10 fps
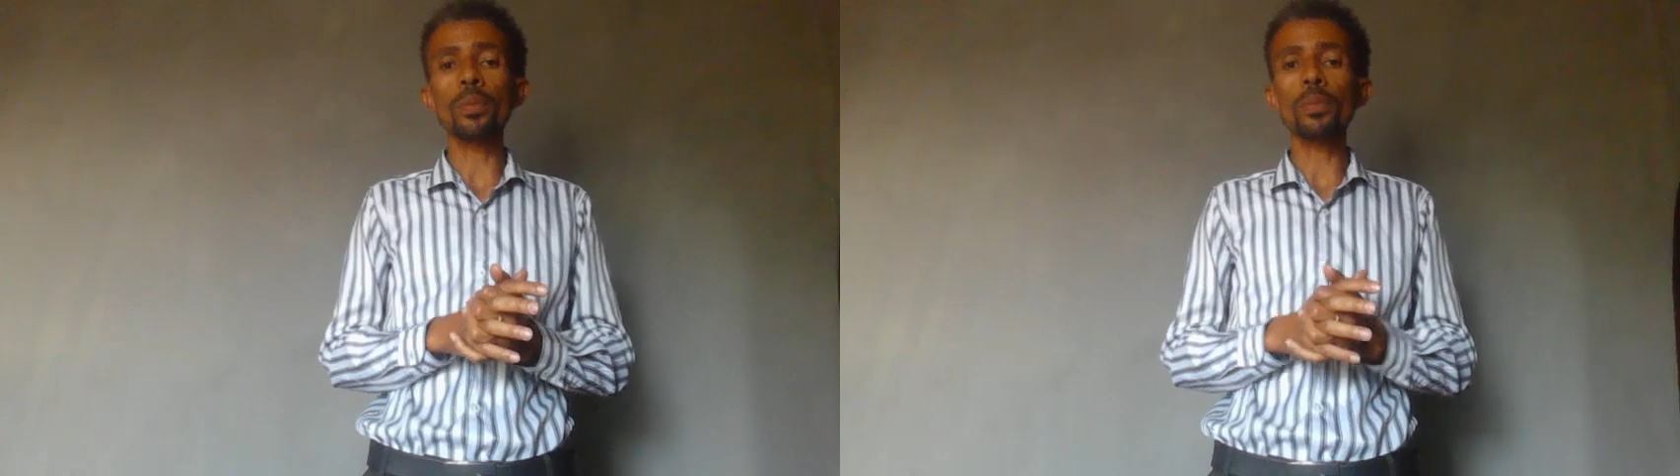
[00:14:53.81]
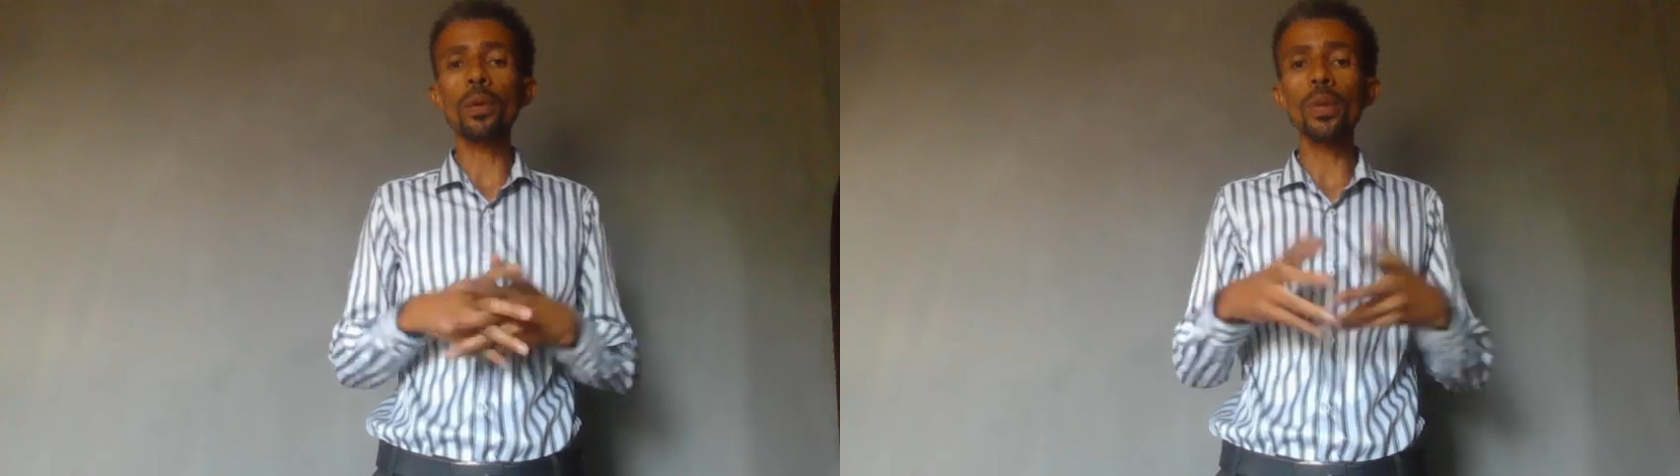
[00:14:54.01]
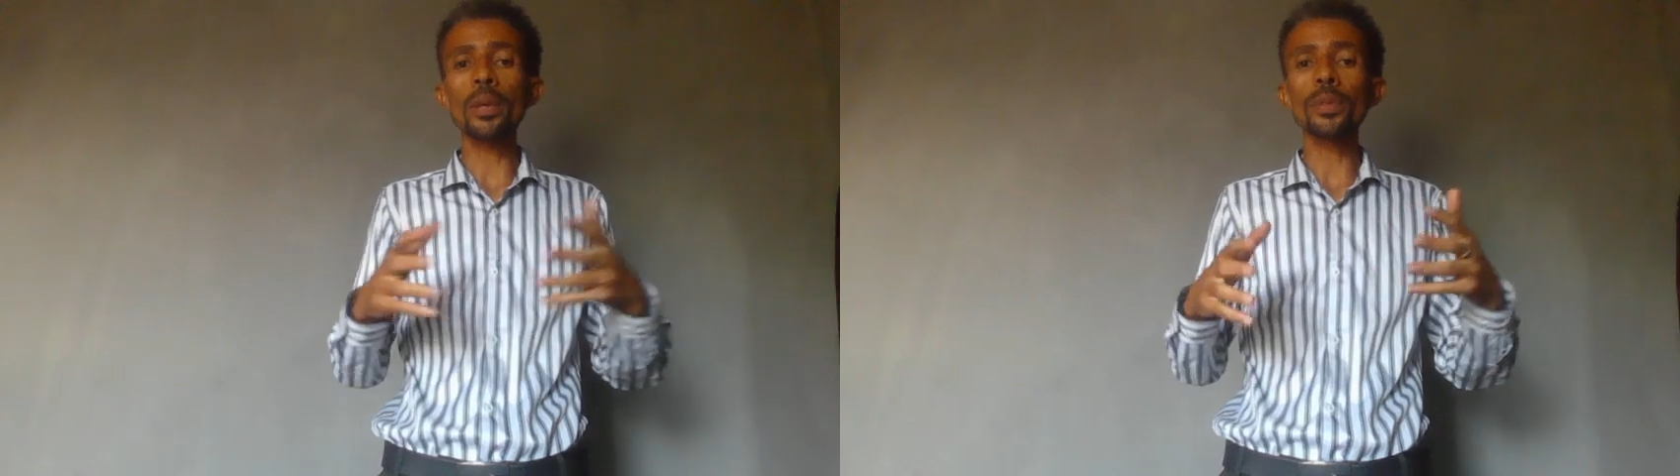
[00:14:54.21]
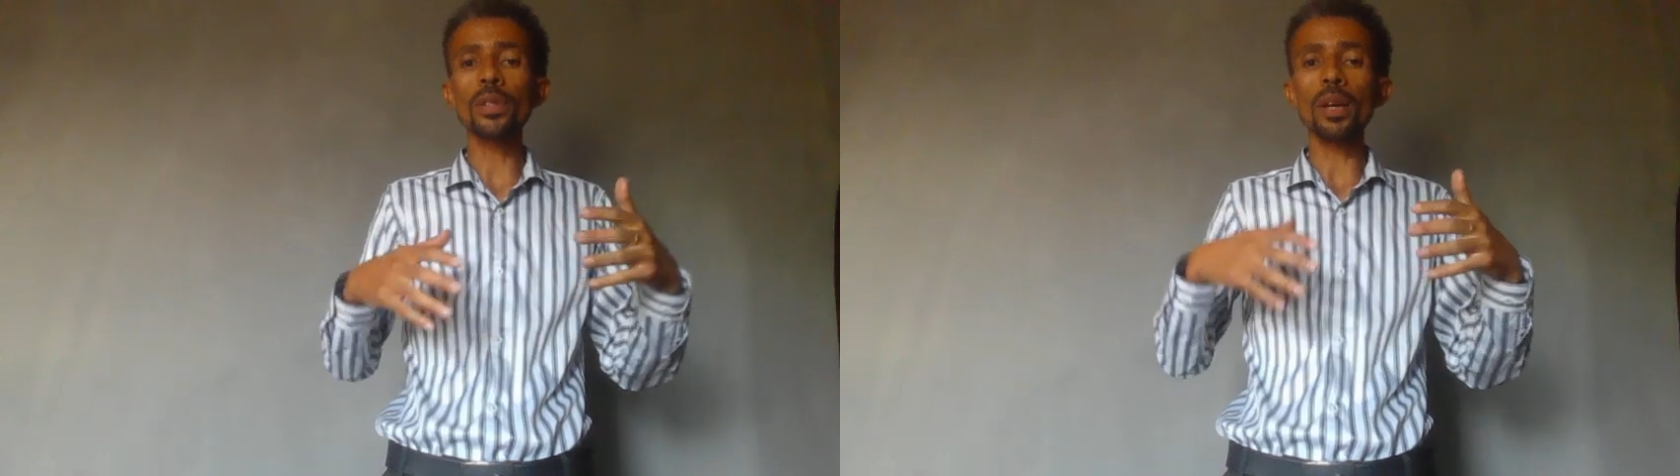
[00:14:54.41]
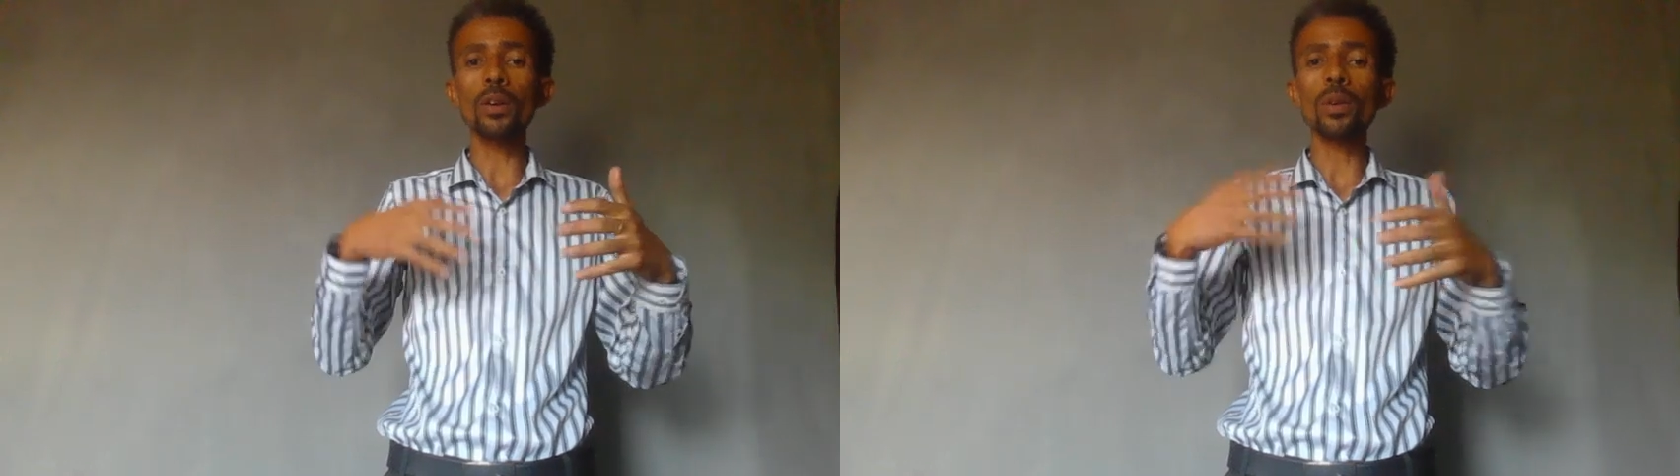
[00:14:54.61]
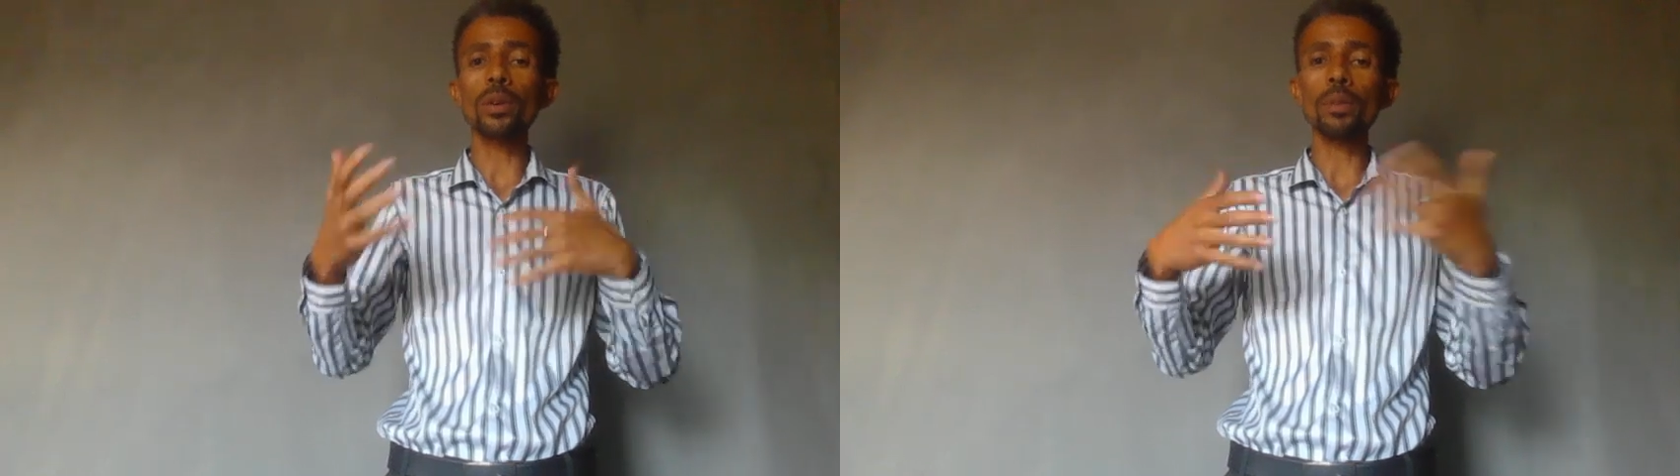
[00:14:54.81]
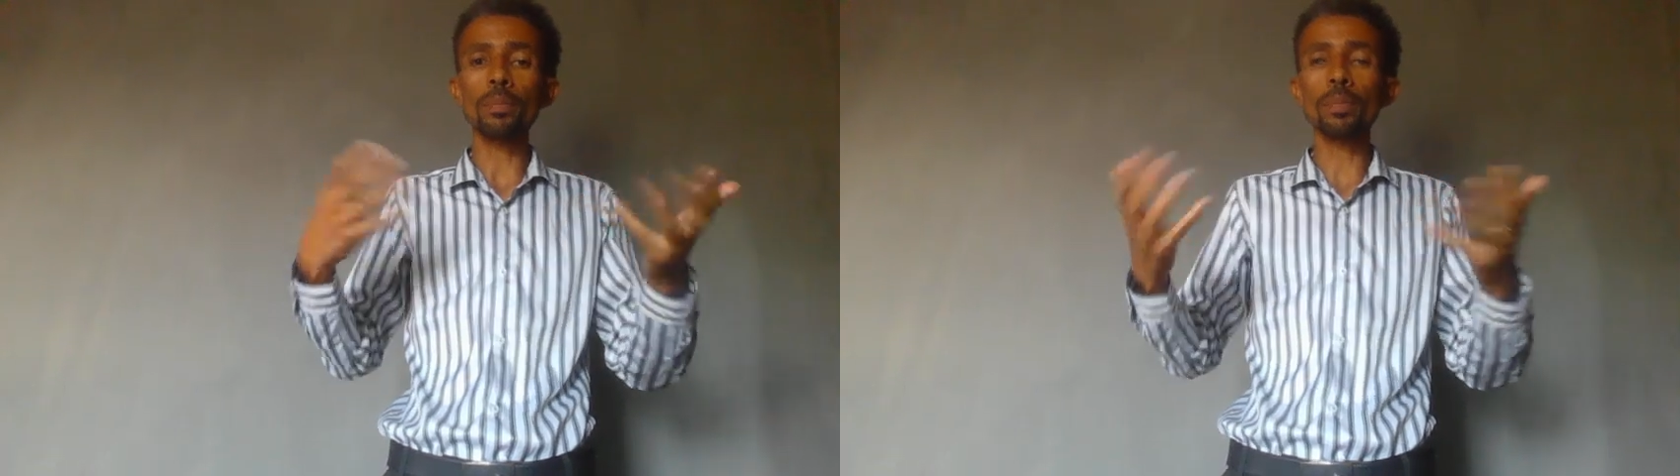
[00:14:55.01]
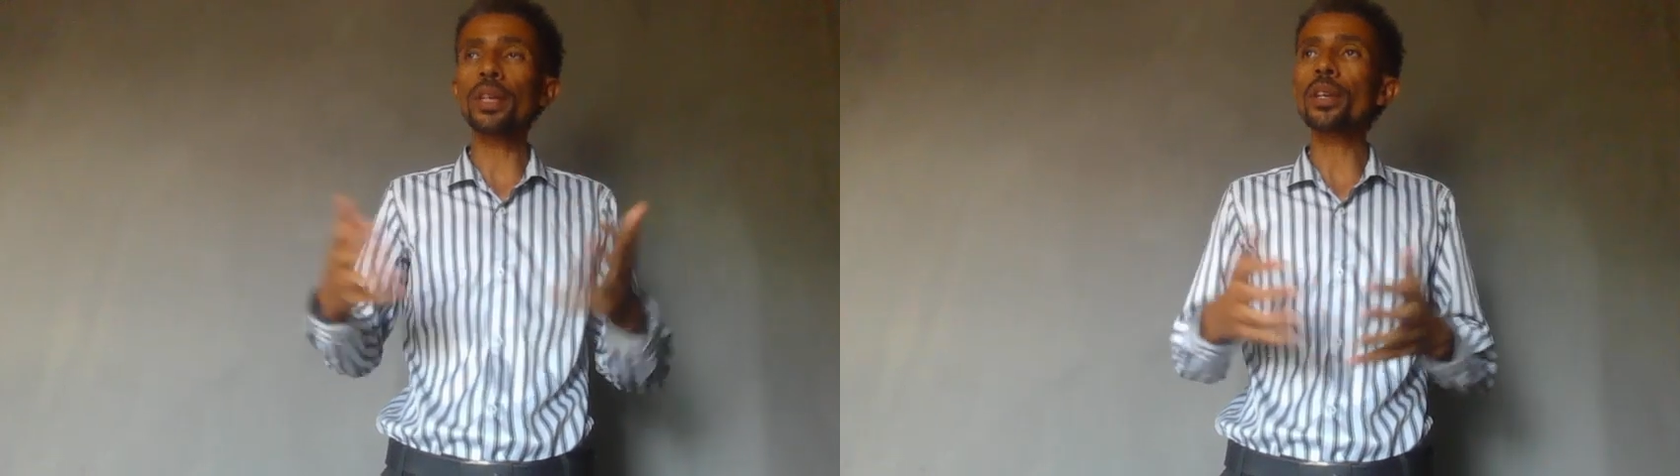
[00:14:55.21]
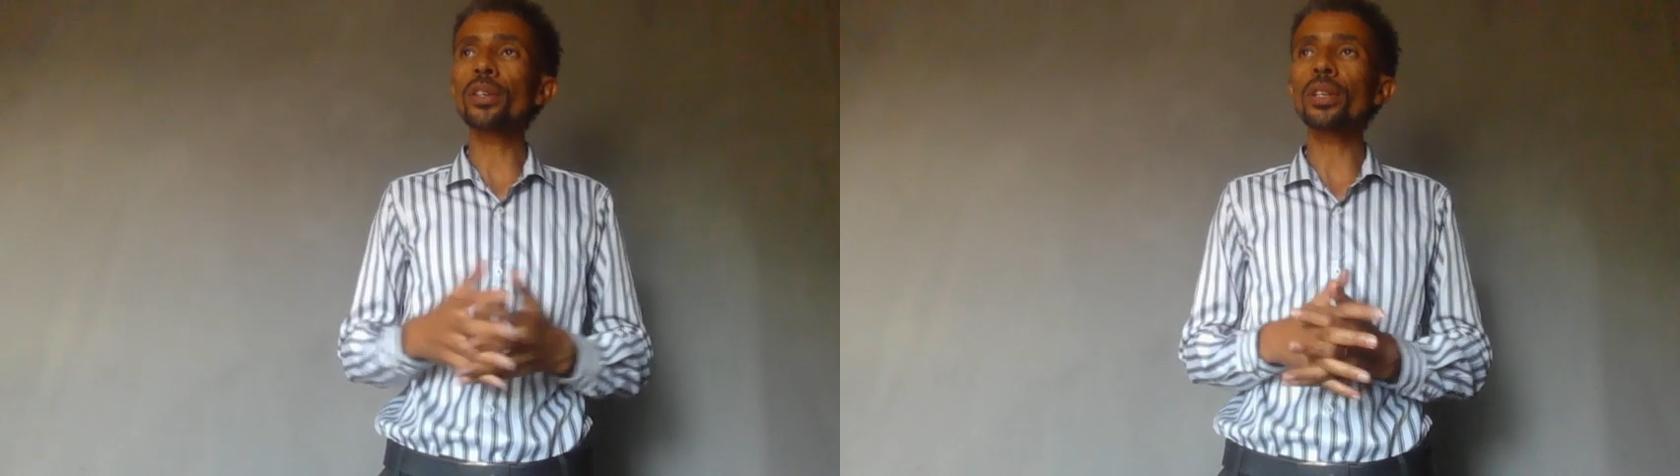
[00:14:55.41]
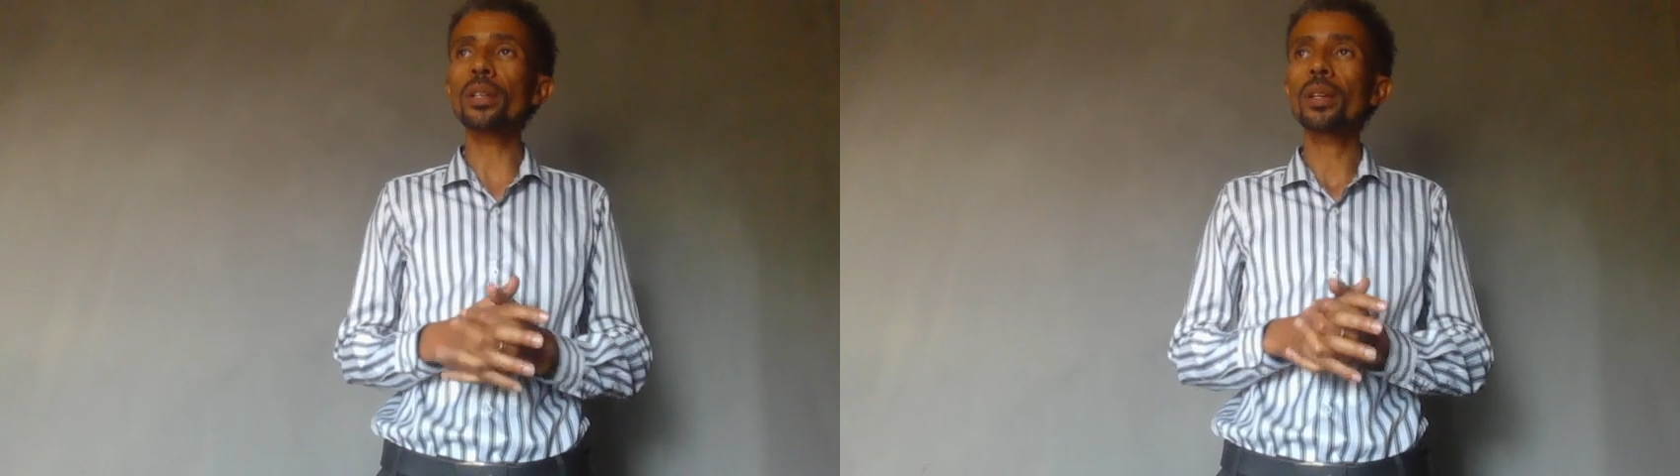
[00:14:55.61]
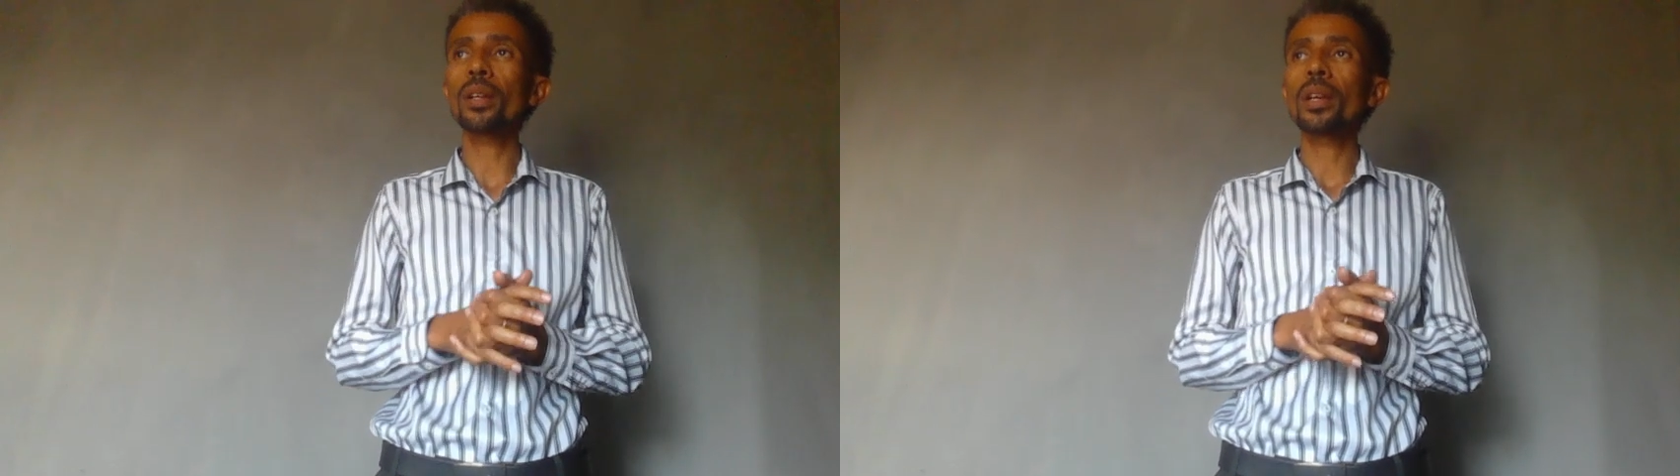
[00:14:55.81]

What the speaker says: problem is our prediction,